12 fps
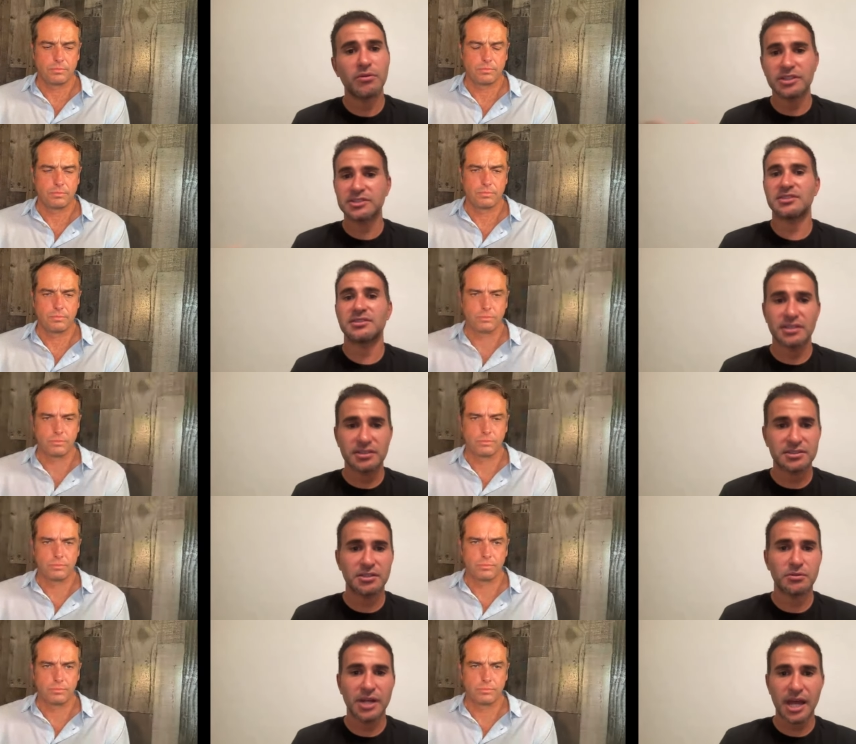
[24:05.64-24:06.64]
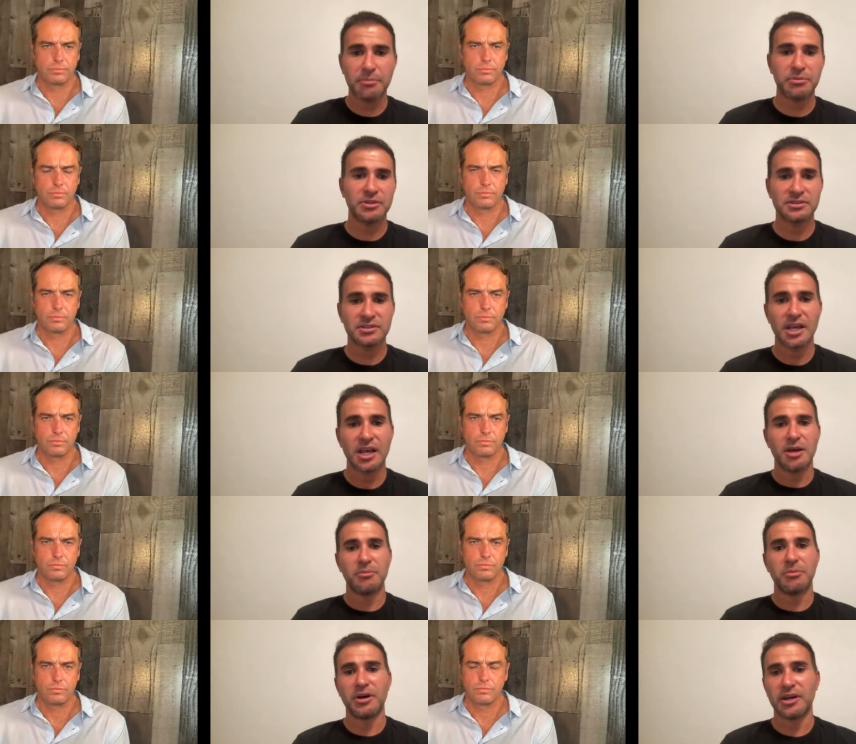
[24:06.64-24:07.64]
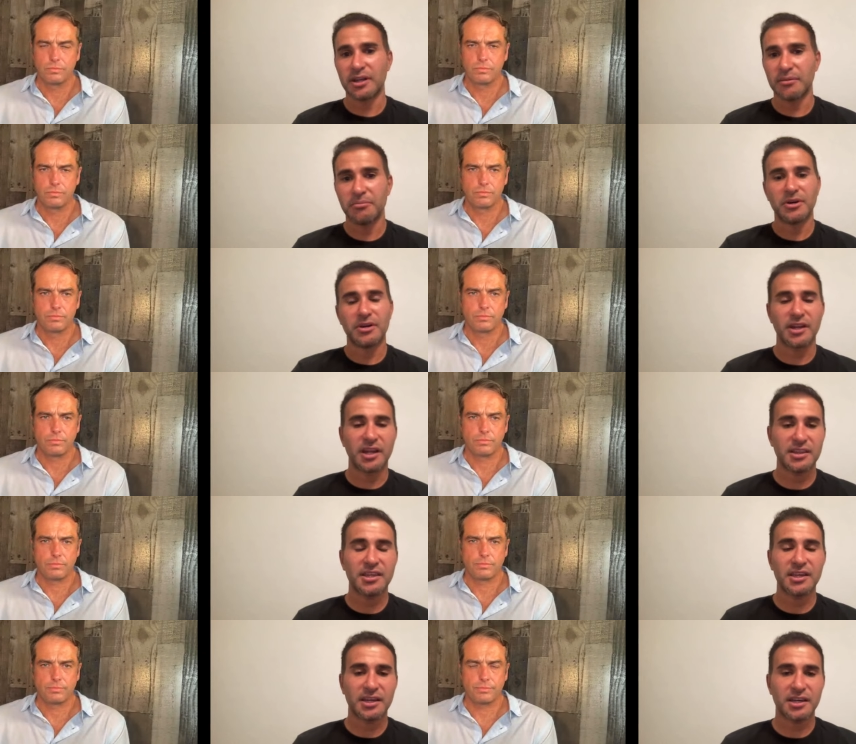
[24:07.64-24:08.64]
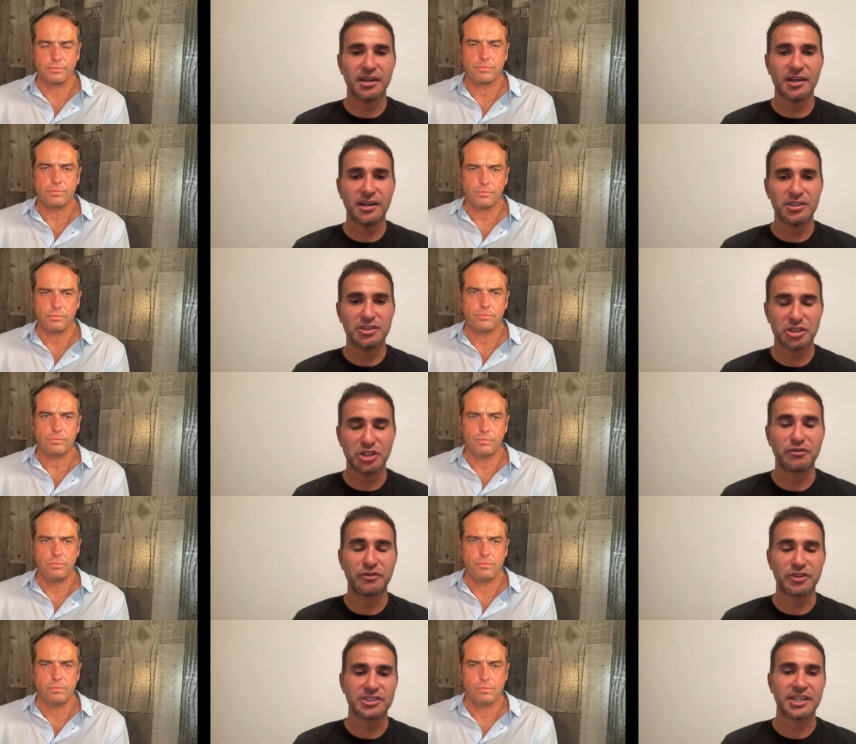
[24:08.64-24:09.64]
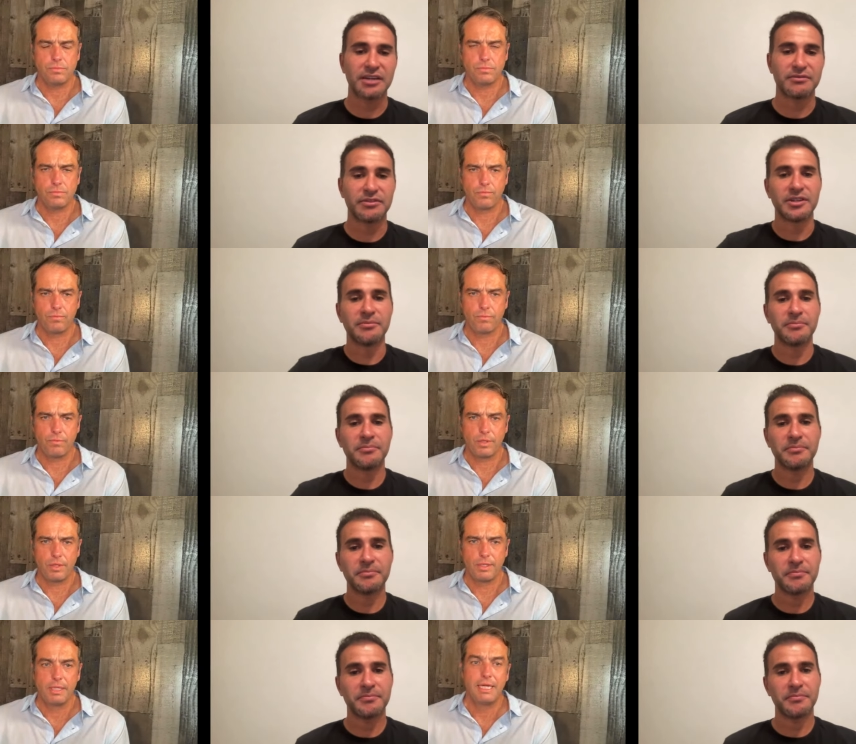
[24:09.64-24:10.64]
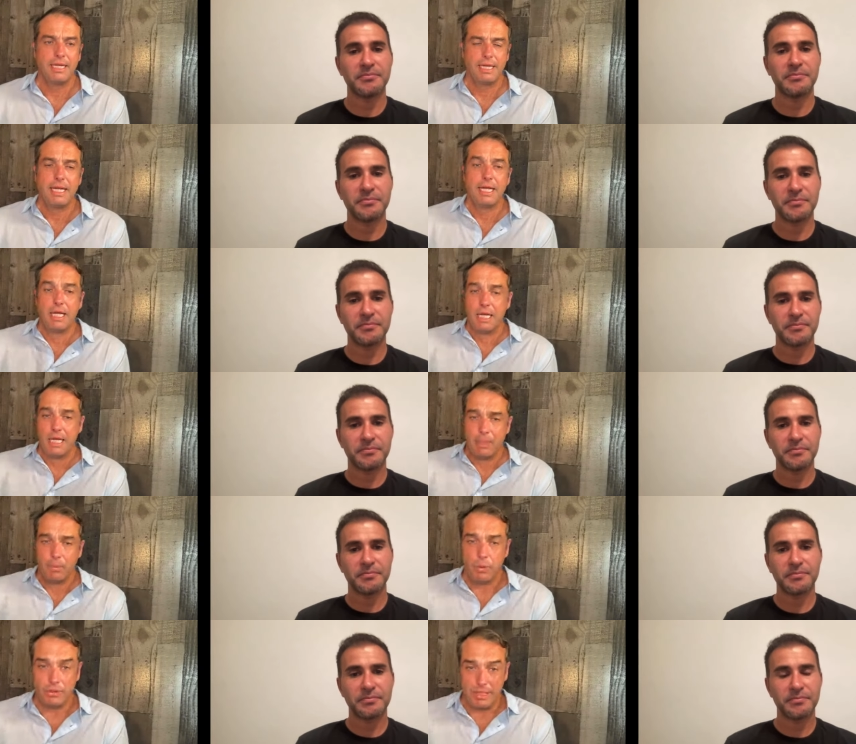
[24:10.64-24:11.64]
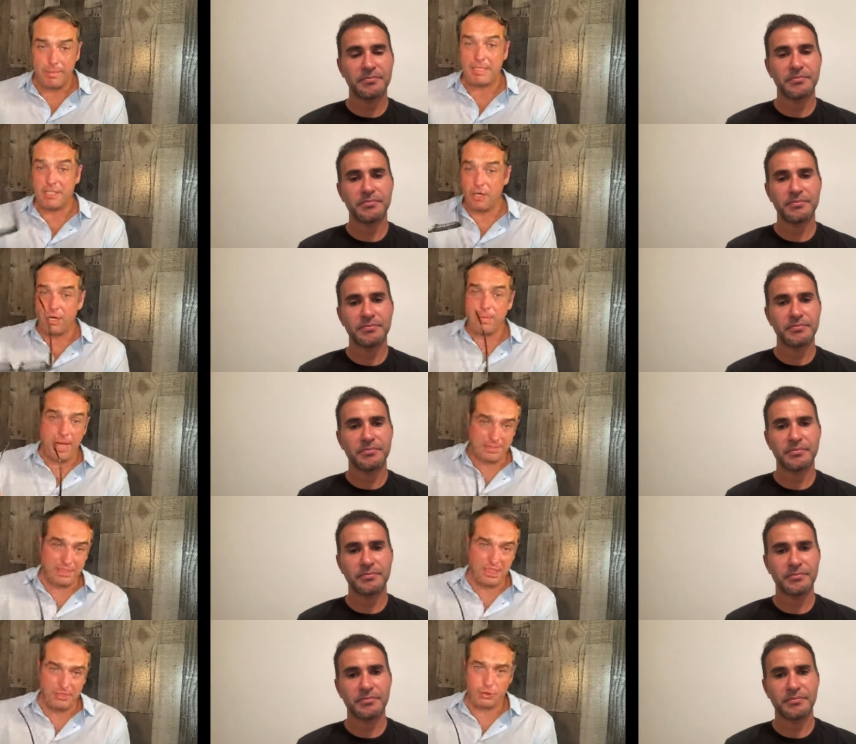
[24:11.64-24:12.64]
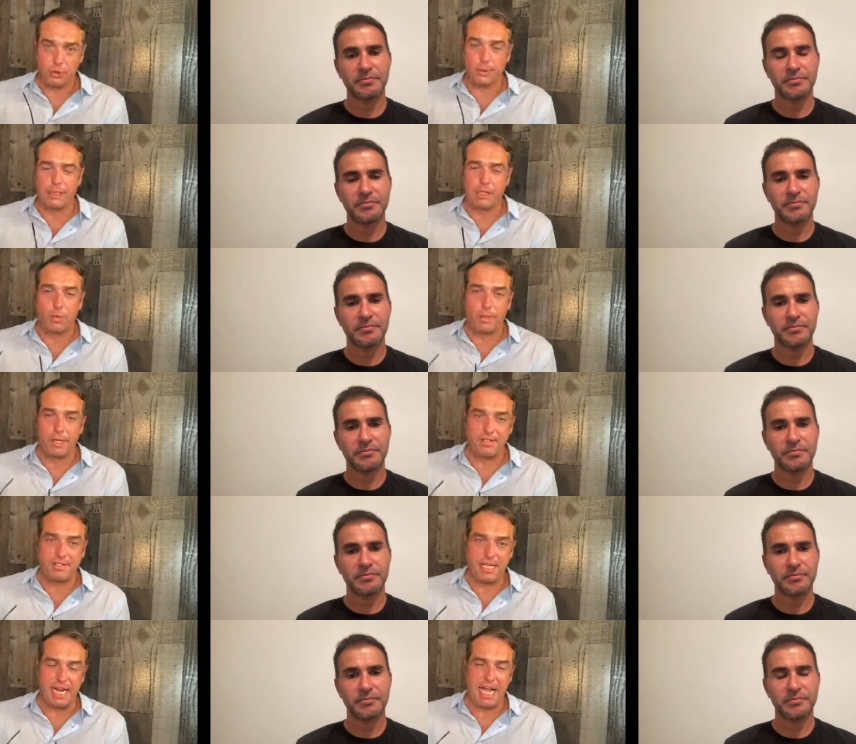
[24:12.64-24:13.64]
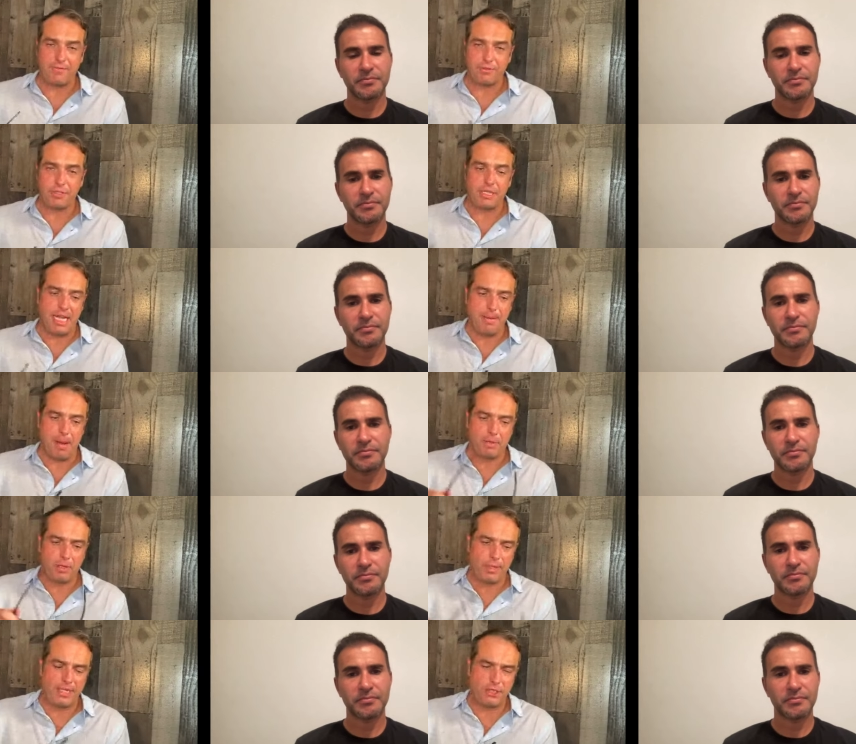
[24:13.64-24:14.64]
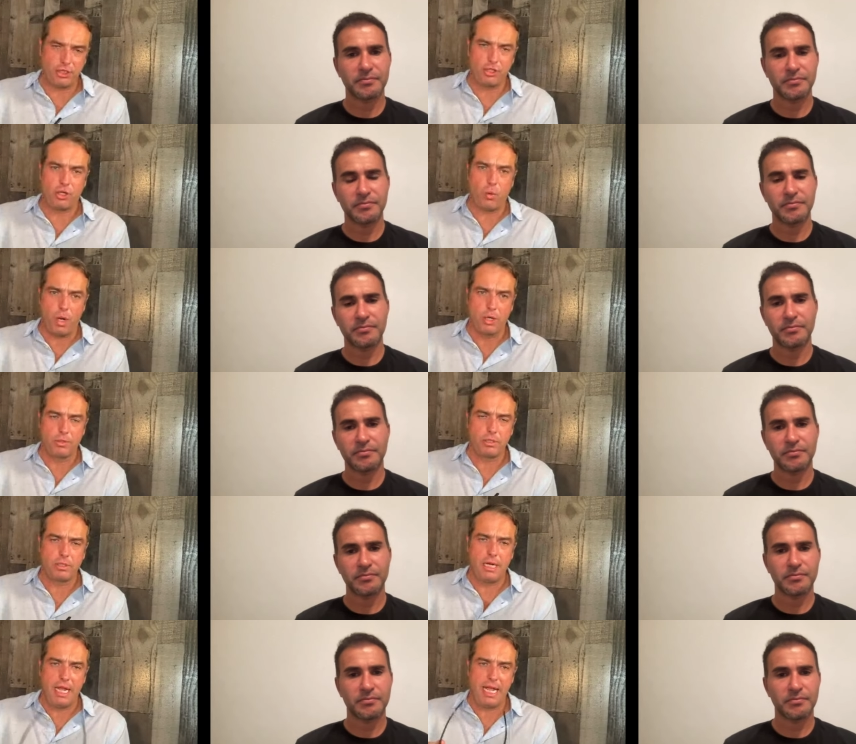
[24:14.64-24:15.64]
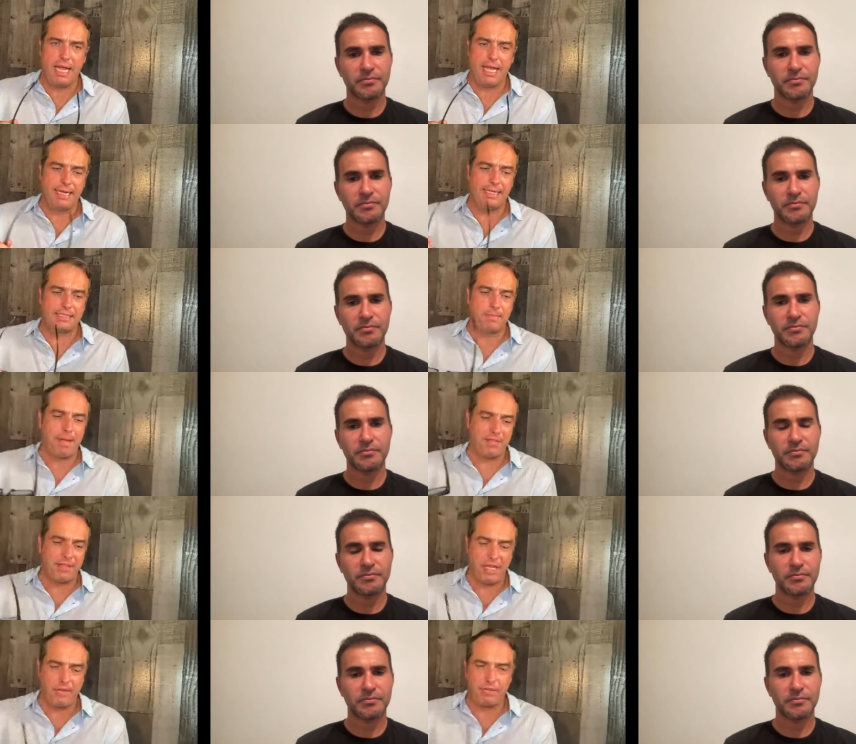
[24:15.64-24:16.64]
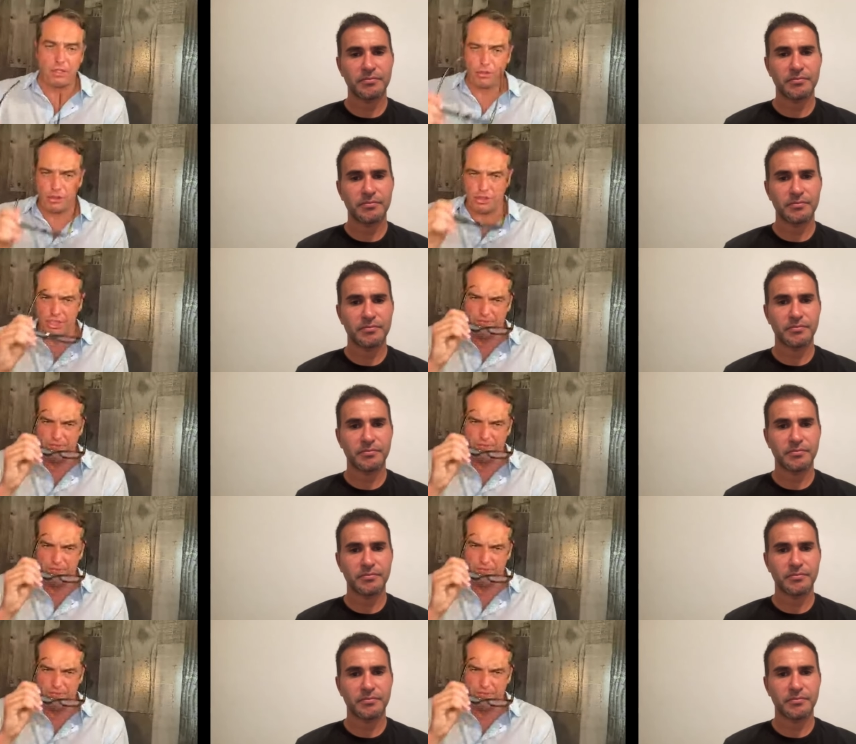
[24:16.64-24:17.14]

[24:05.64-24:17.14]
Speaker 1: Let's, let's see what happens. But, but I think uh, it's a good first sign for him.
Speaker 2: Well, let me talk about Steve Cherundolo, when he said after the game. I'm going to read you the quote, and it's about the evolution of the